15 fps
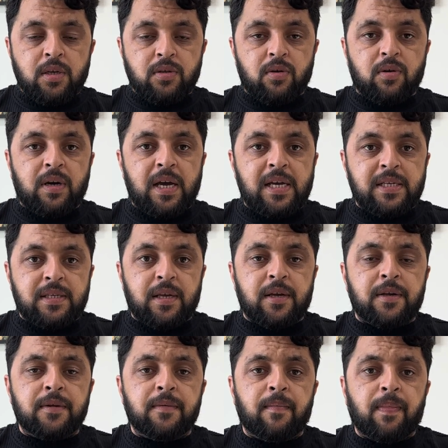So guys,
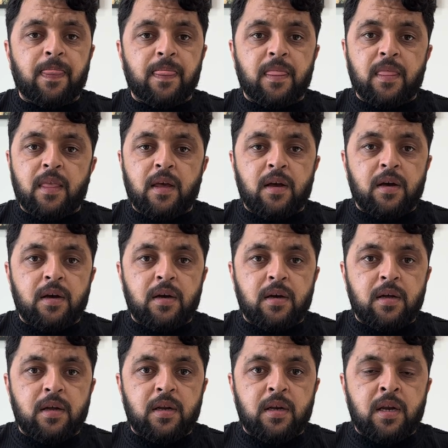
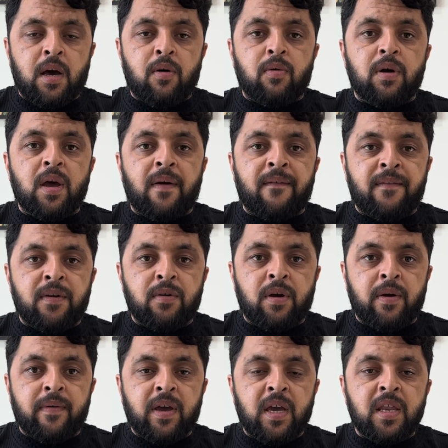now if you
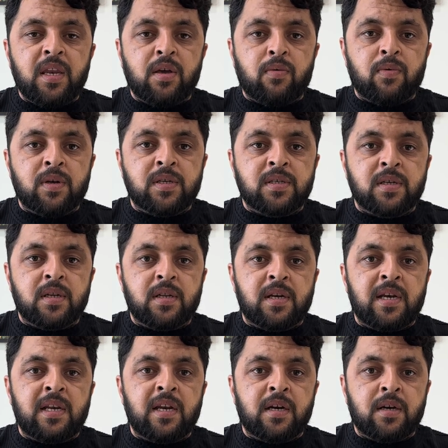have any question
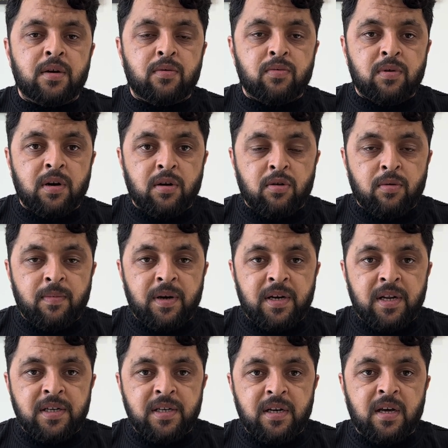related to the
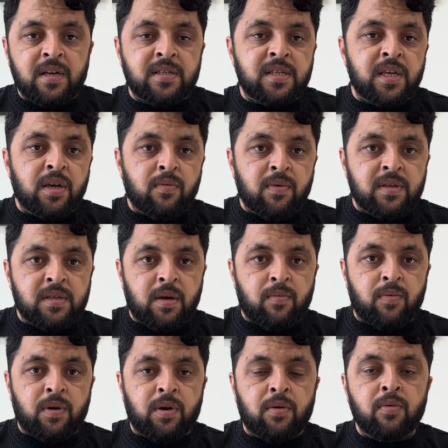documentation or sequence of
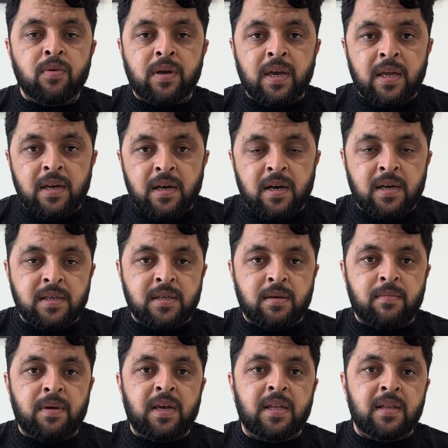work, you can ask
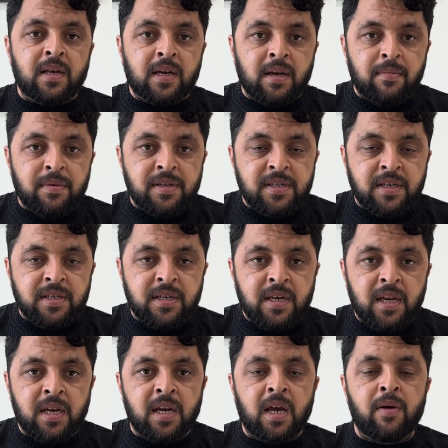me in the comment section
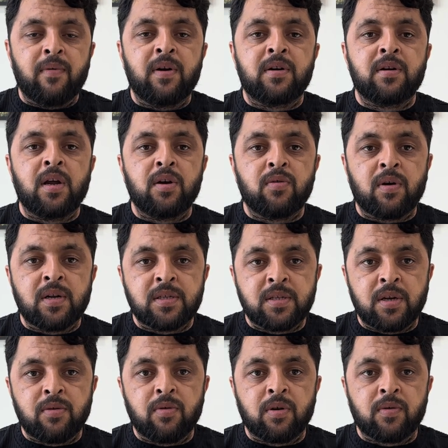and I will try to
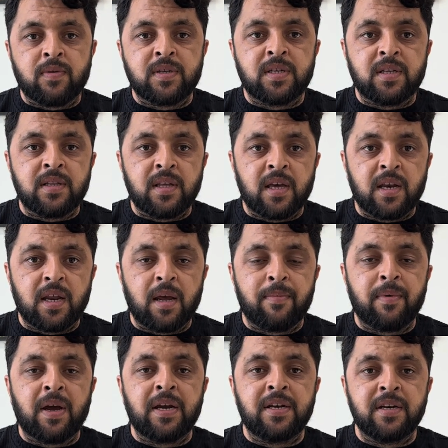answer your question there.
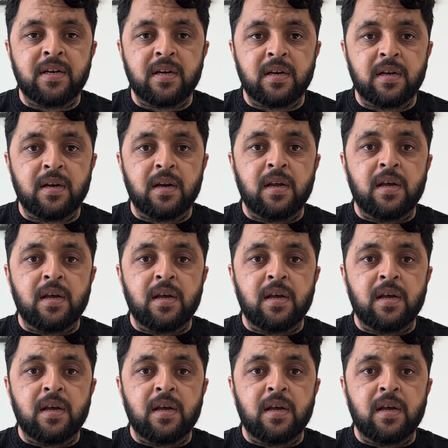If I didn't